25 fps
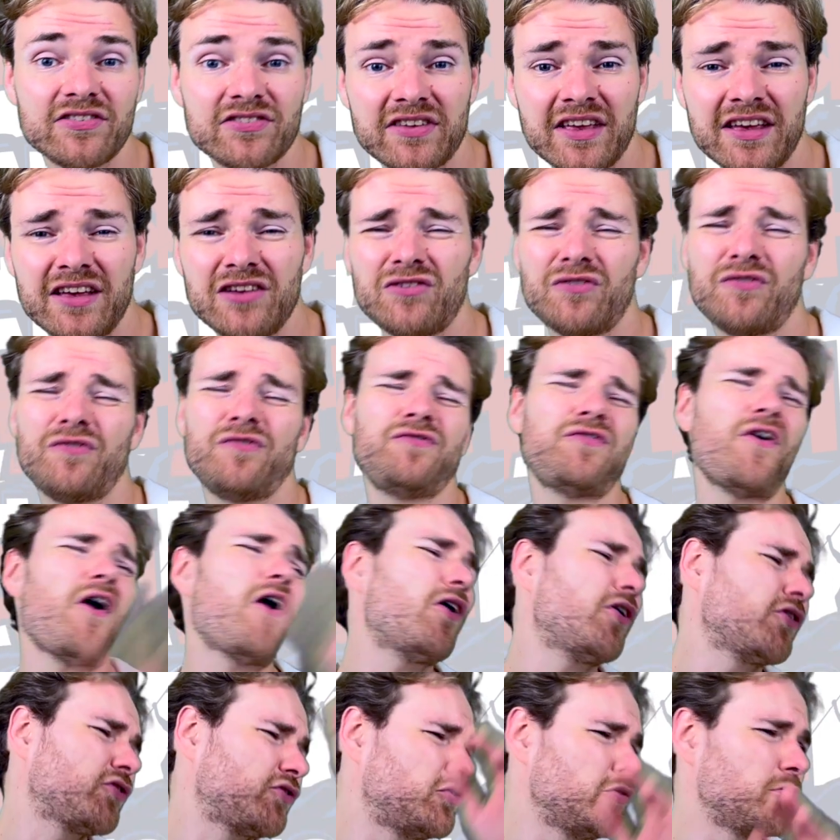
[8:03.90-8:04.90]
is far
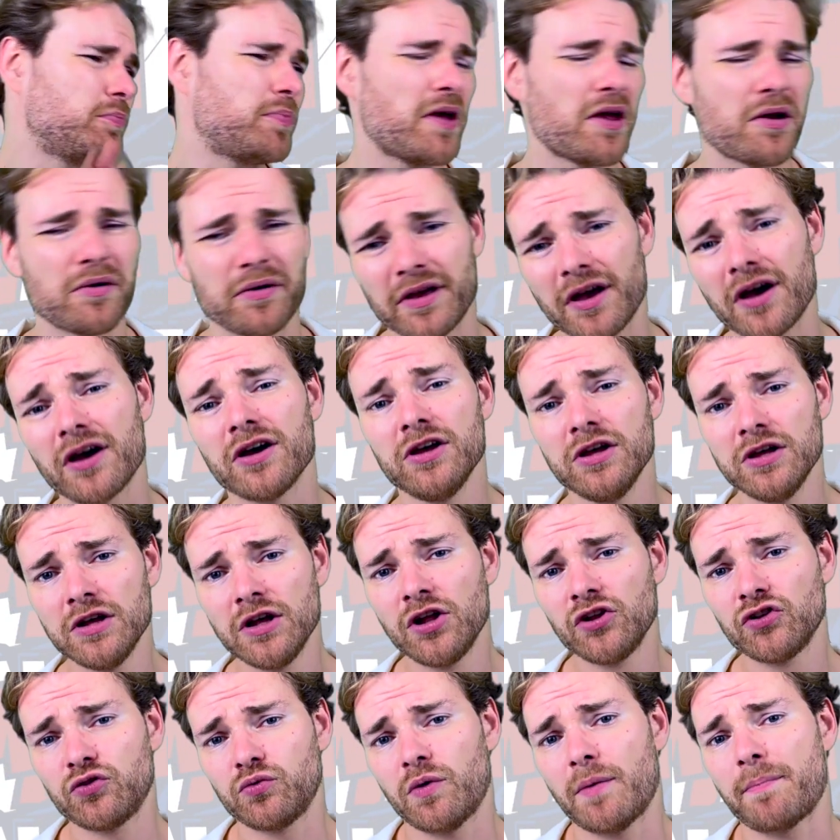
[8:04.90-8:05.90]
superior
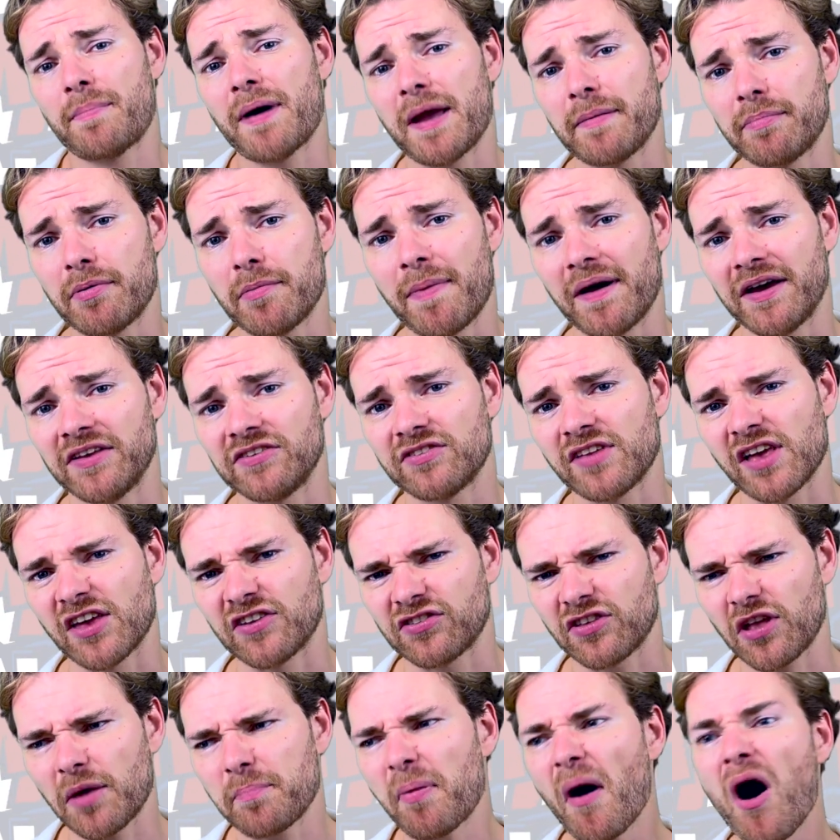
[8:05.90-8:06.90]
to a paper-based test,
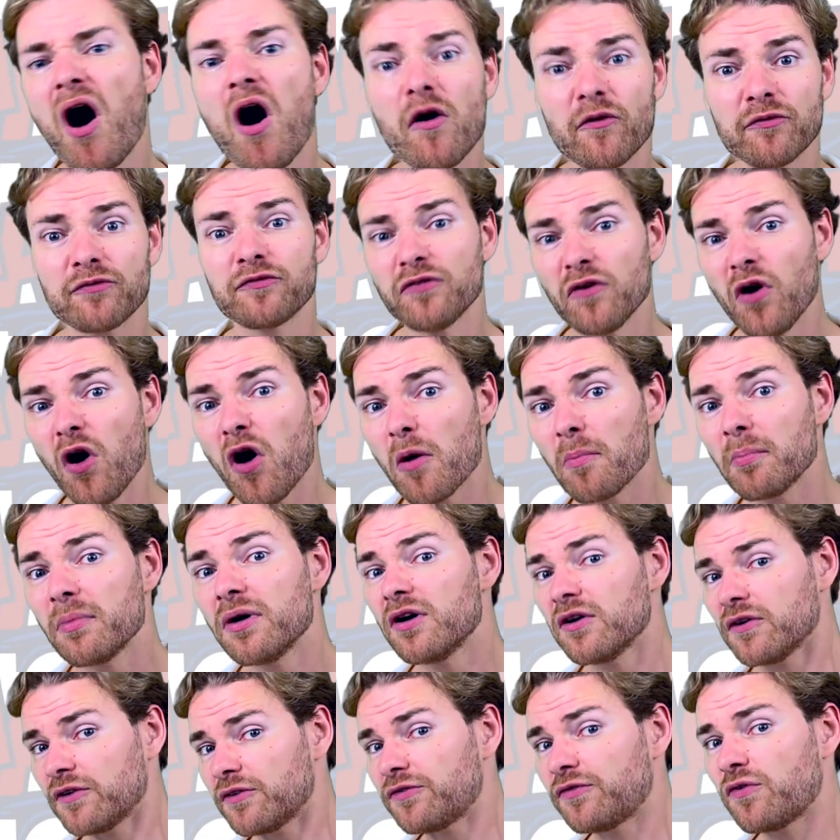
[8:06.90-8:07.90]
apart from
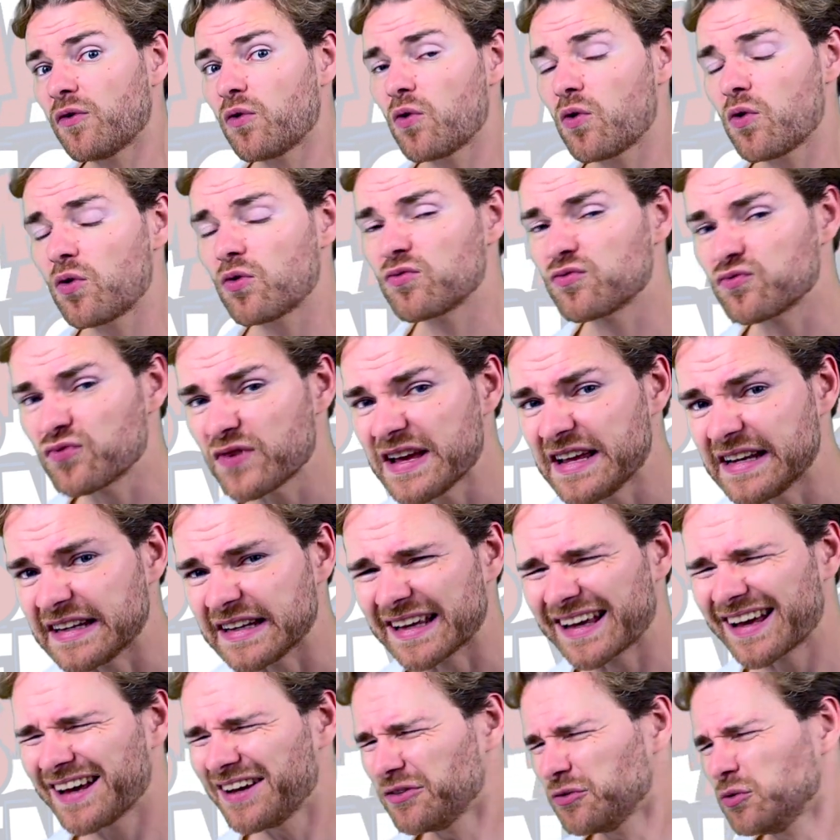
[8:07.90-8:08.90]
for reading,
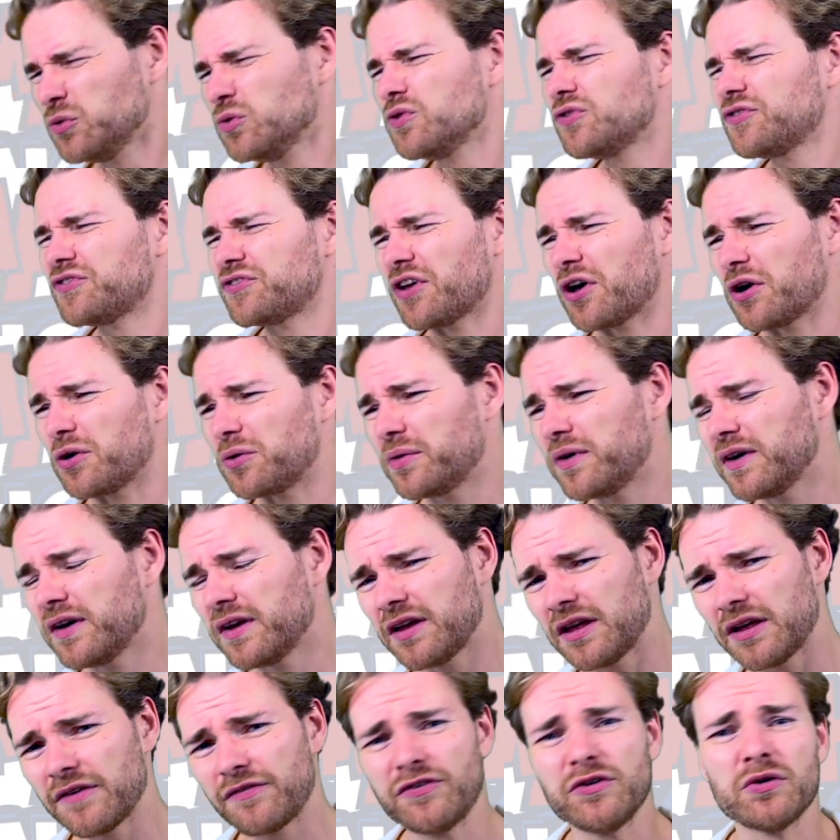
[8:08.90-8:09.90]
and also
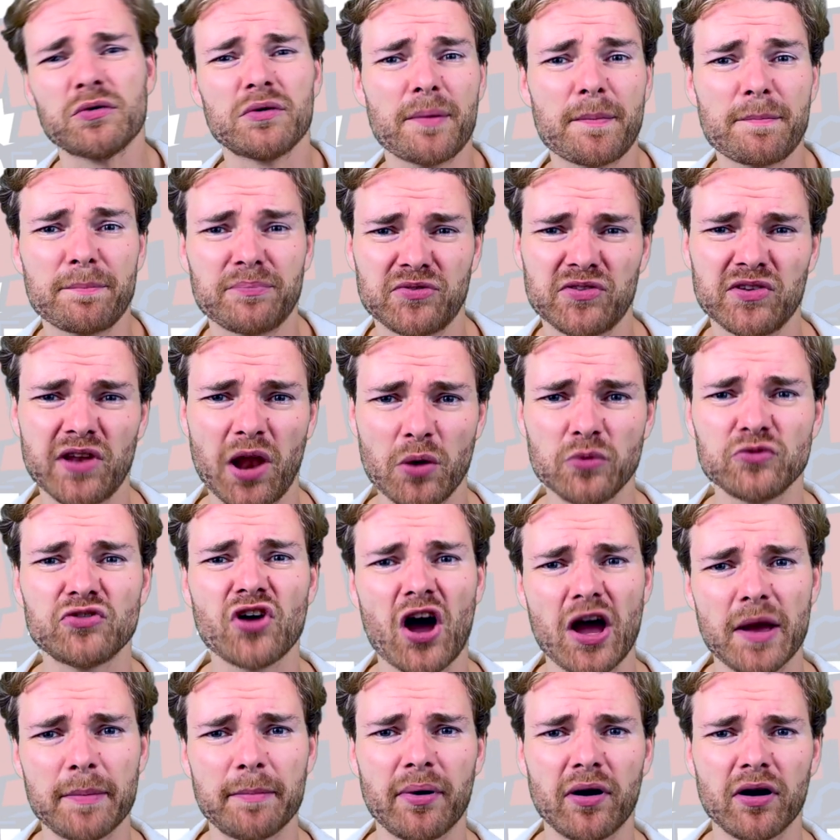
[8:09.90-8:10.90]
if you're a slow
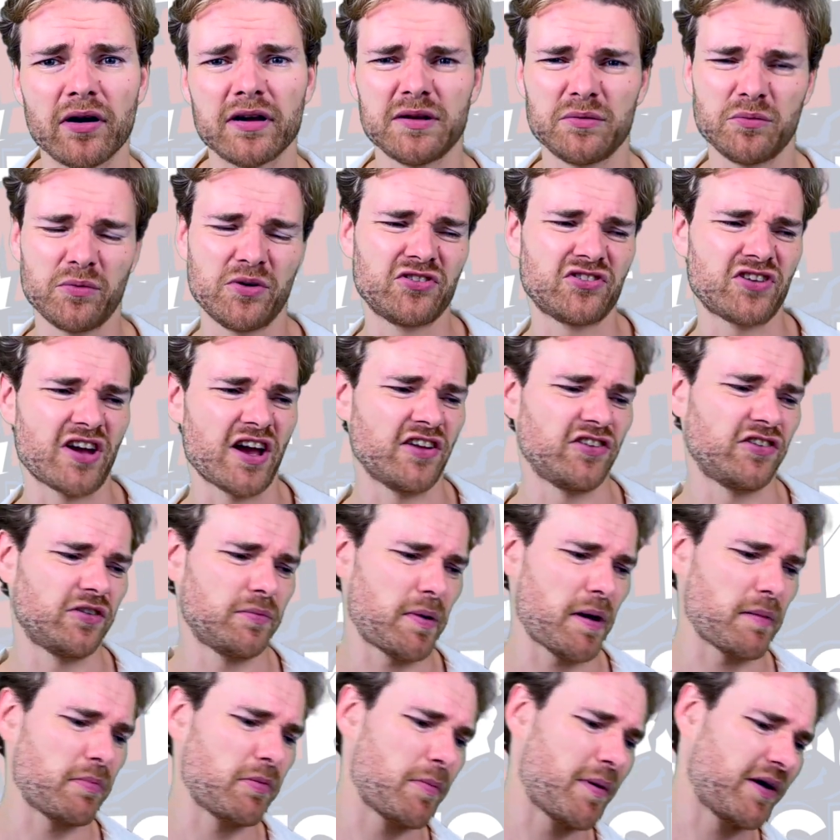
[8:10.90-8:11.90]
typer, in which case a
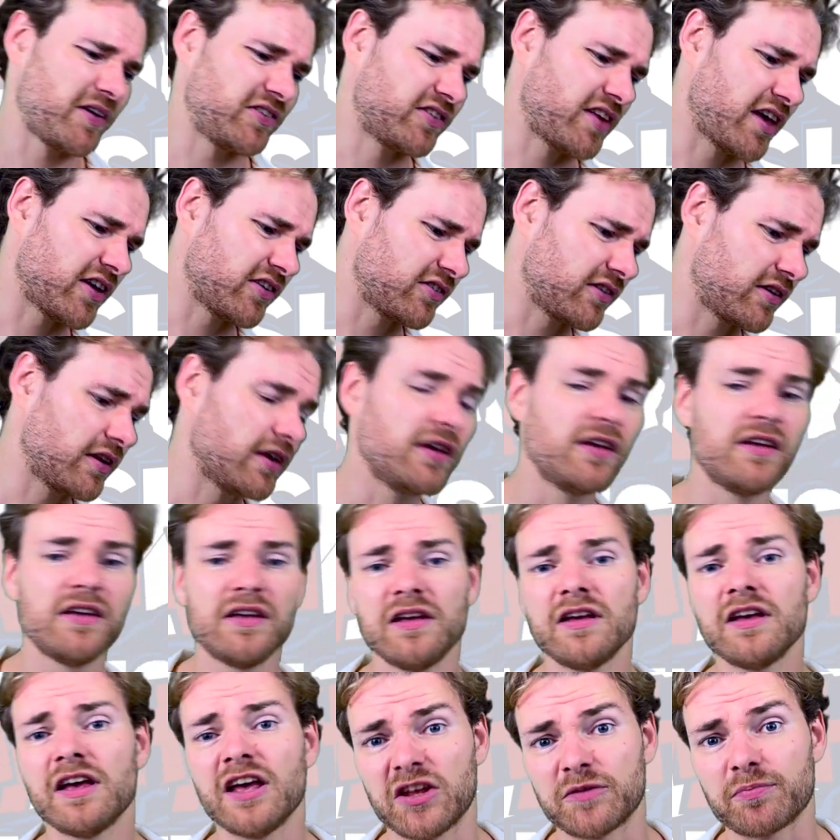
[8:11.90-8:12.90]
paper-based test
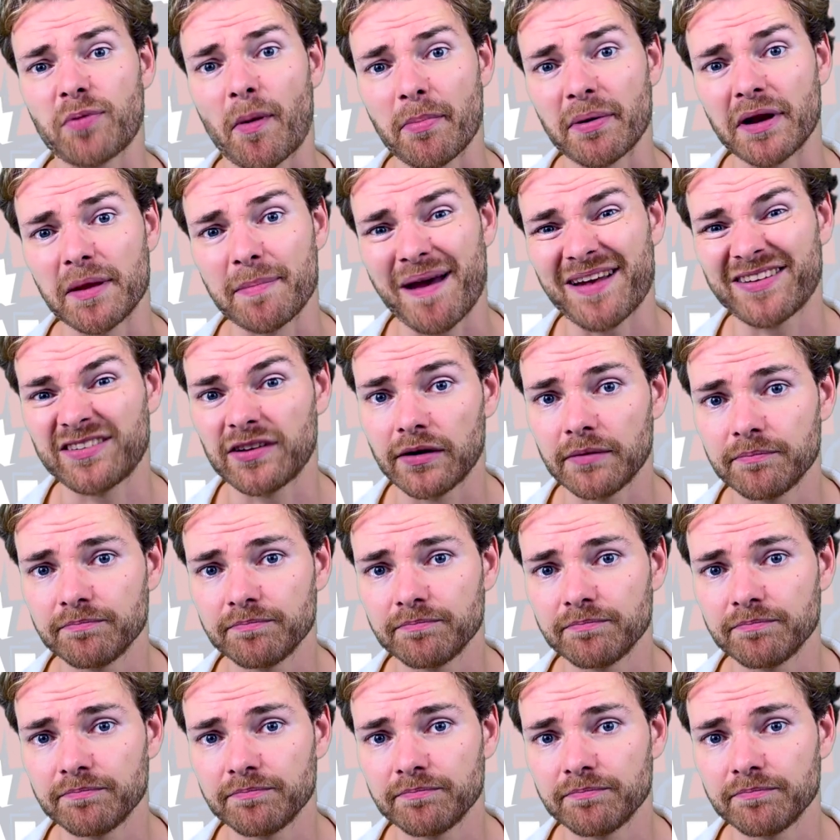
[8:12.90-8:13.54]
is probably better.